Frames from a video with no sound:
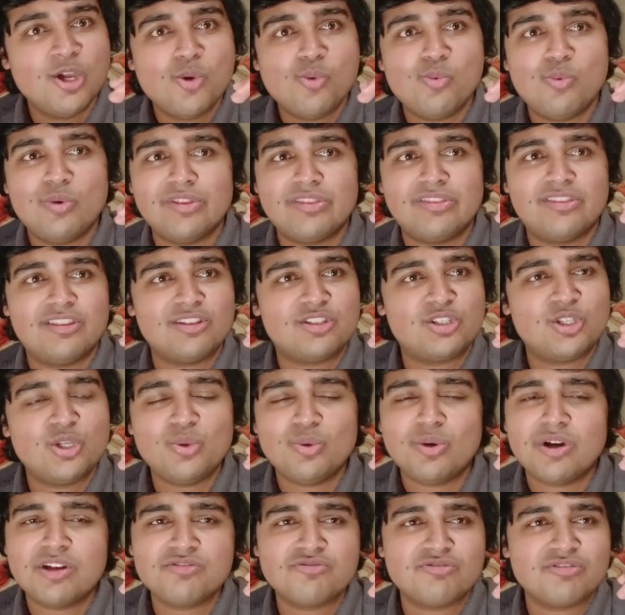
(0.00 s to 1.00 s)
with the
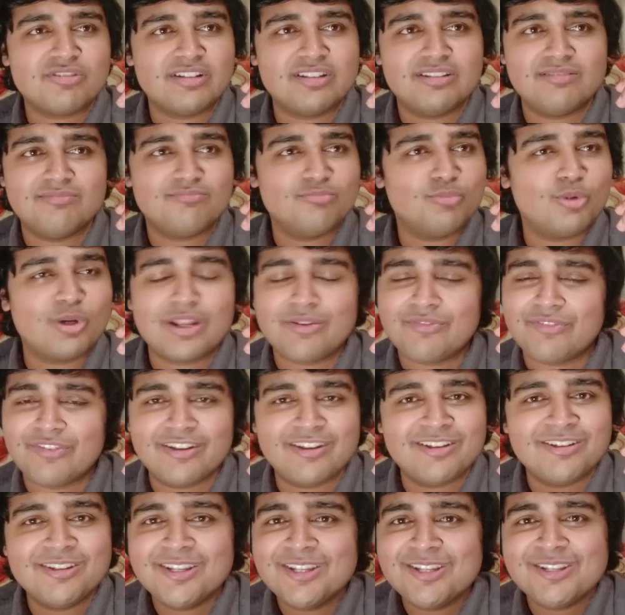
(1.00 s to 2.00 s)
200 and
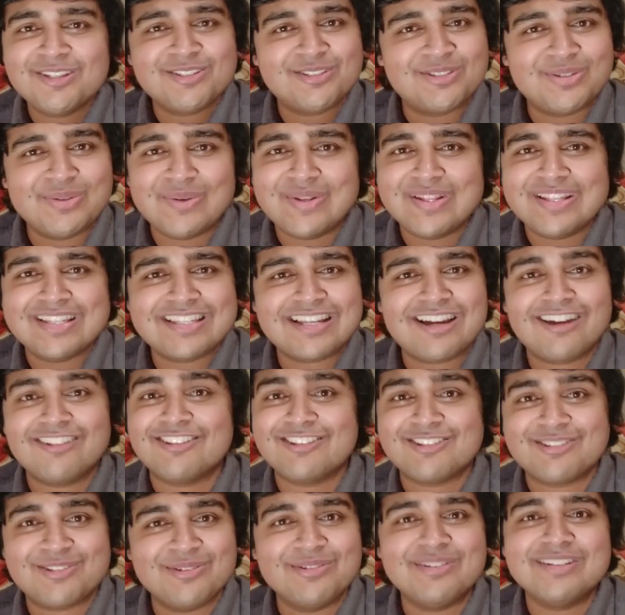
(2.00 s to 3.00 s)
whatever students other
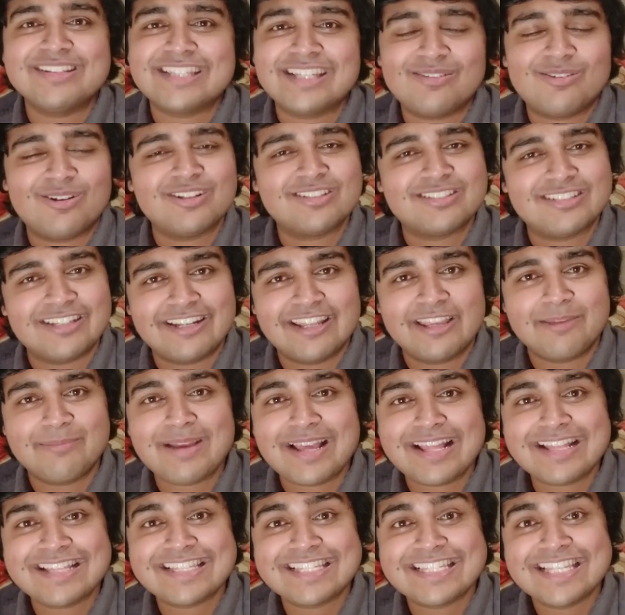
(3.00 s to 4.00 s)
students there are studying
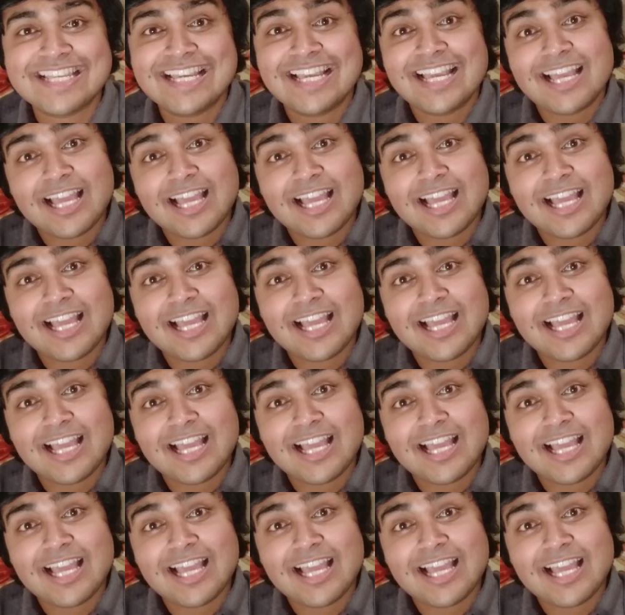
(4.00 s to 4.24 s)
maths